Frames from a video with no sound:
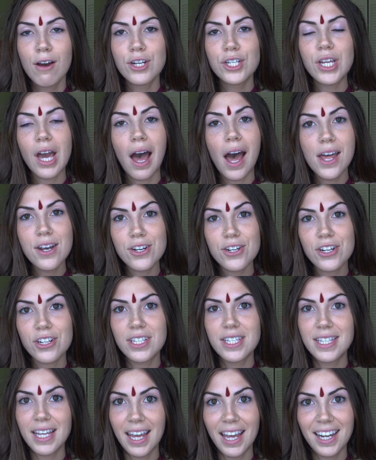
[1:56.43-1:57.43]
to
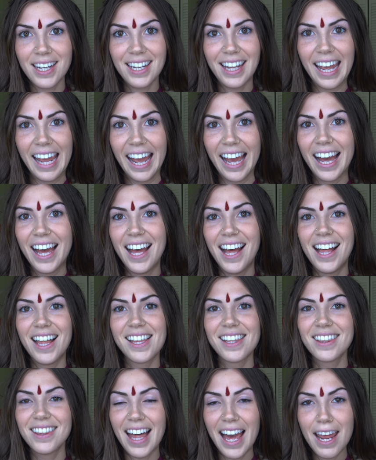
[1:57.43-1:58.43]
understanding
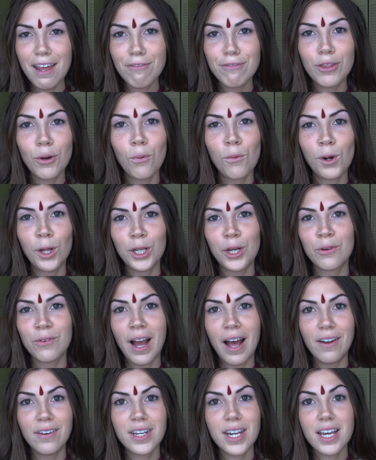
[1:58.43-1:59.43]
life, the world
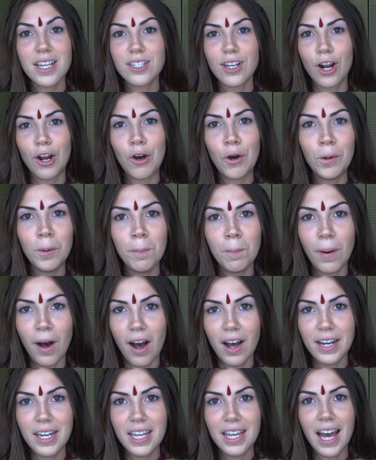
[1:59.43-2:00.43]
around us, our own
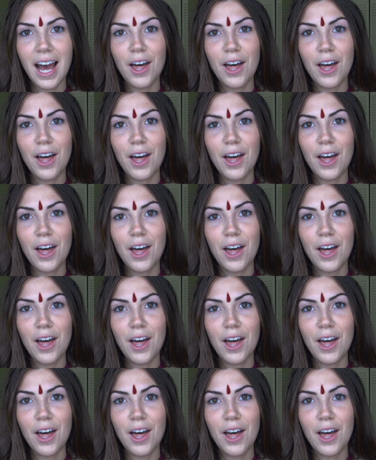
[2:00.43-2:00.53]
body,